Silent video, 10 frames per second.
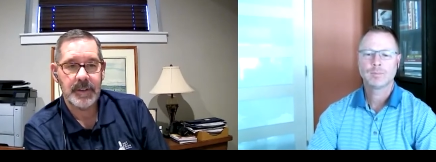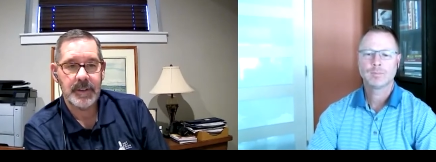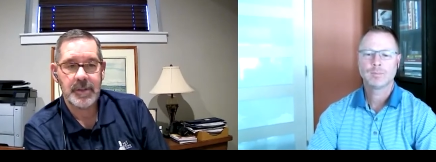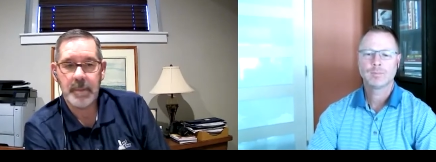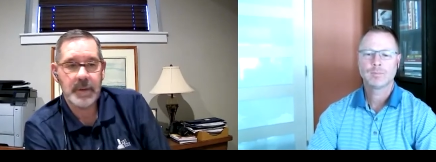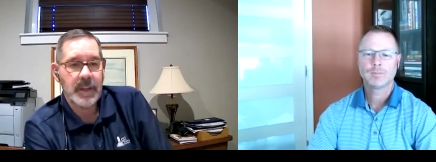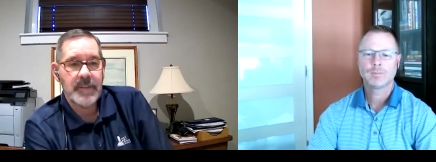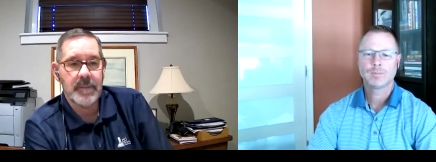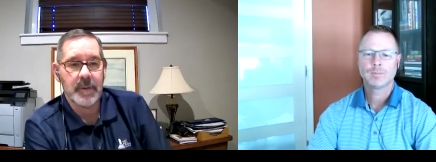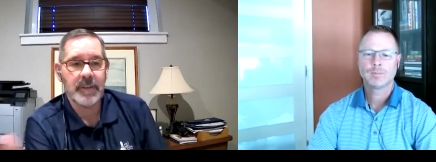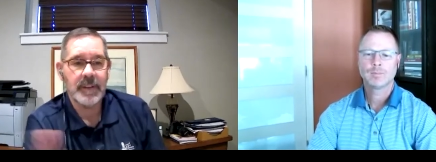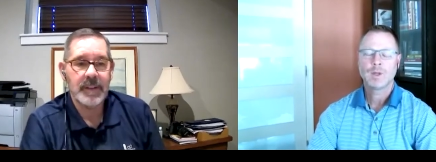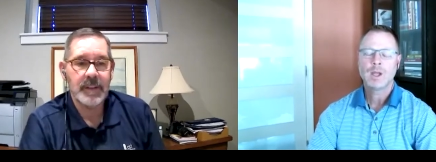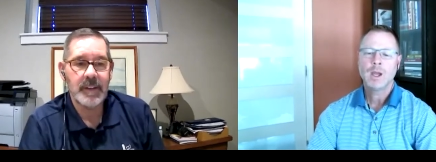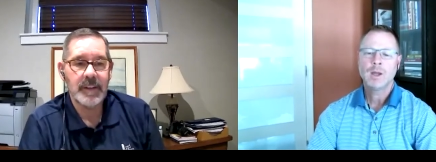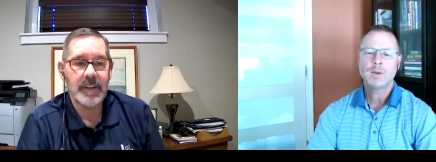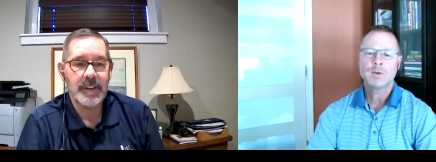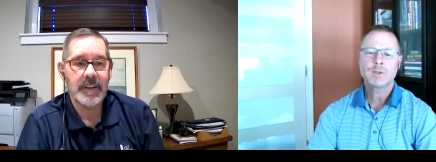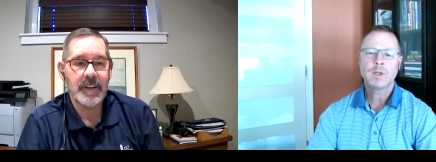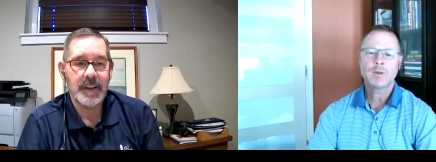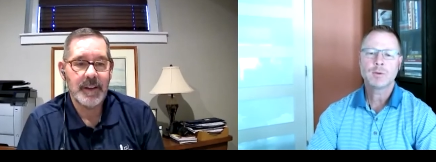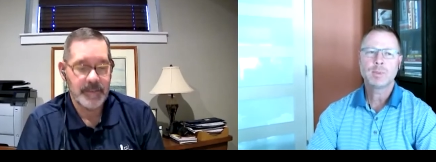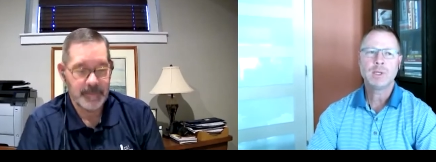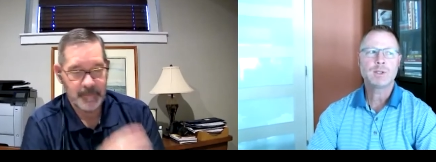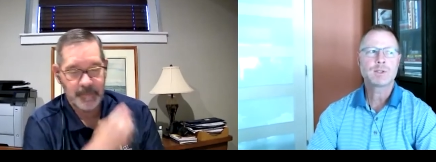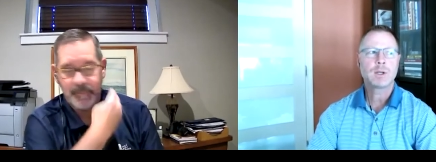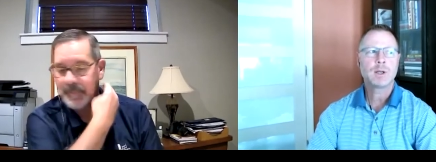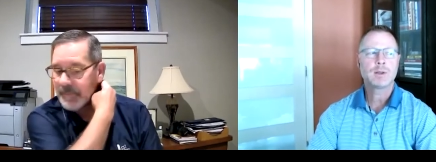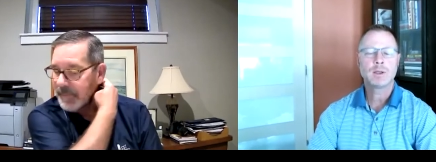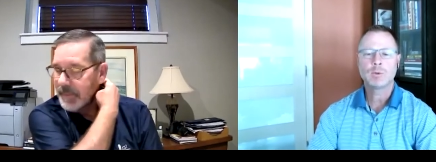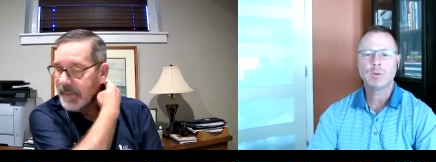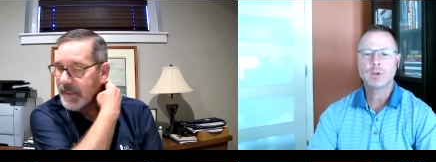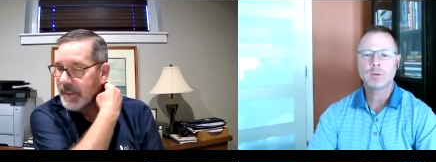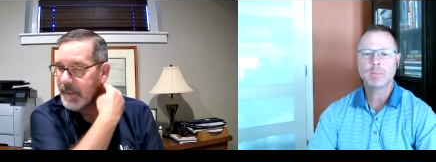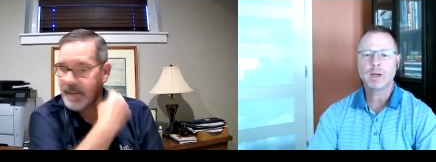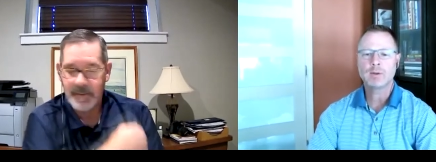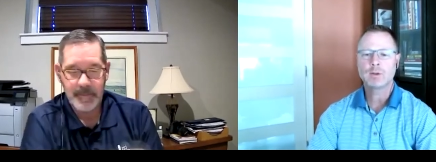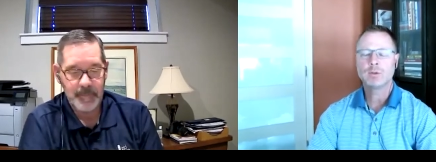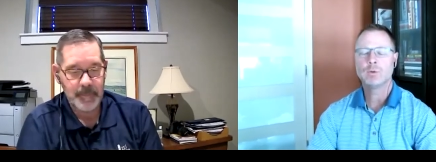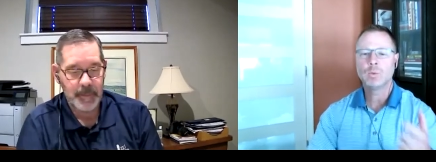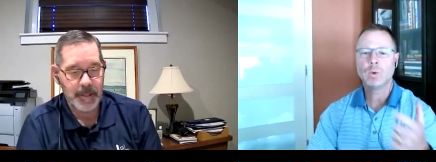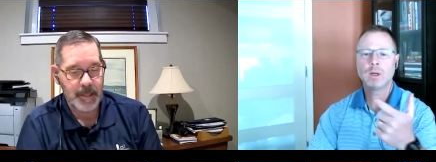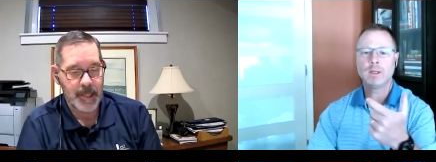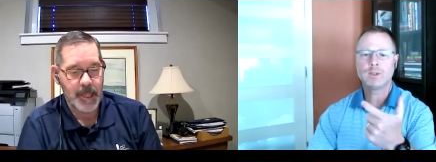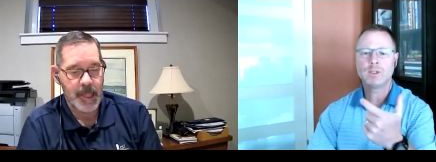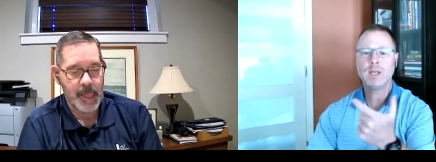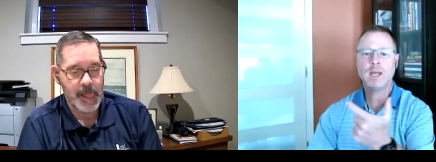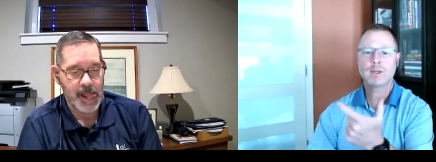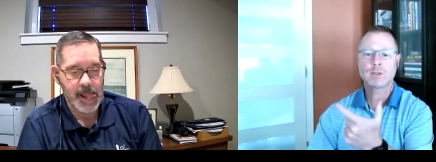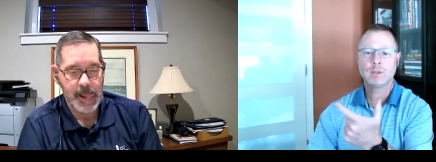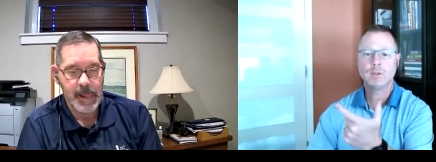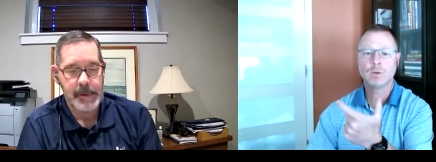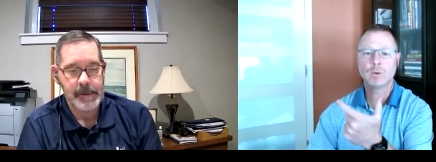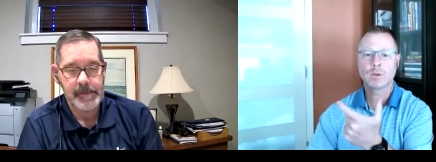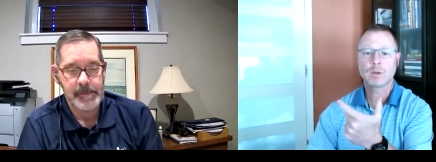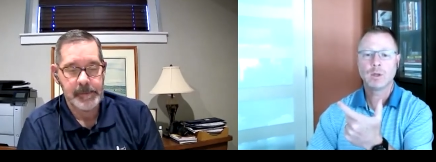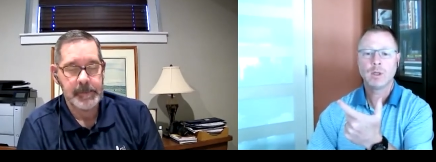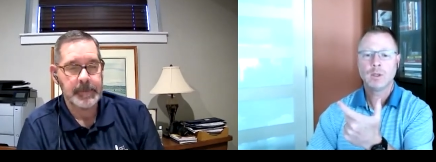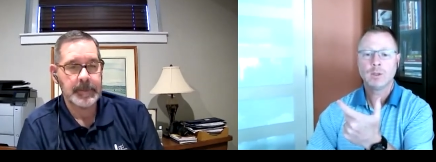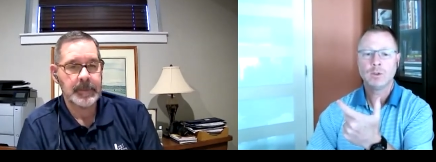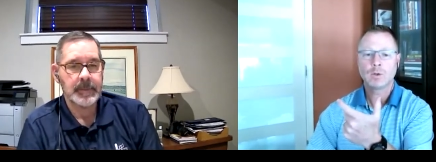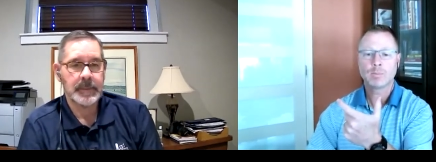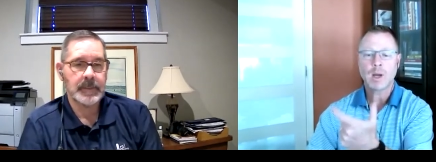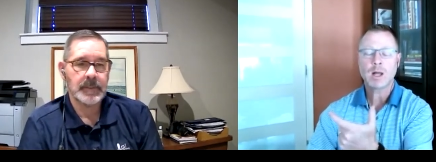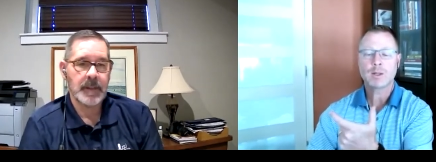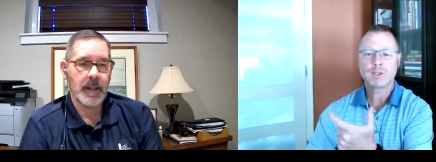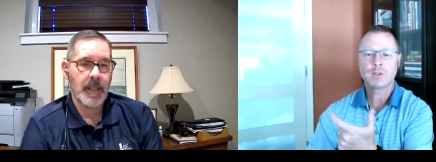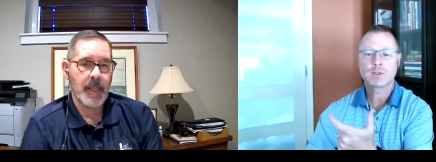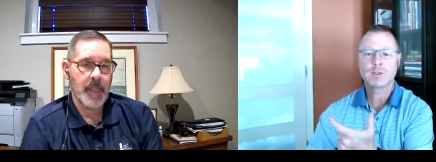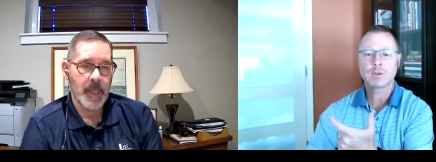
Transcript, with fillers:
Speaker 1: It's unbelievable.
Speaker 2: And there's another piece that I think when you compare the two, one is yes, your your policy is still